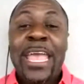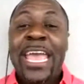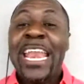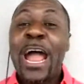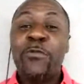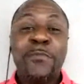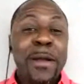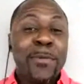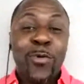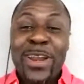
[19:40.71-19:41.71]
And I
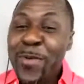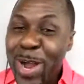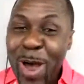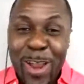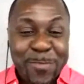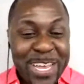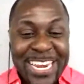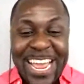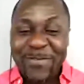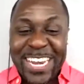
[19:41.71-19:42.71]
remember when they were calling me on
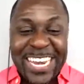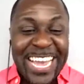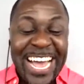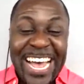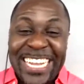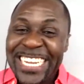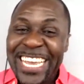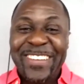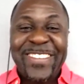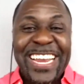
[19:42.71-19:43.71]
that Monday, I'll tell
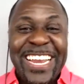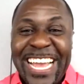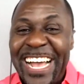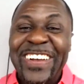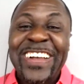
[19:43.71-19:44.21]
you right now,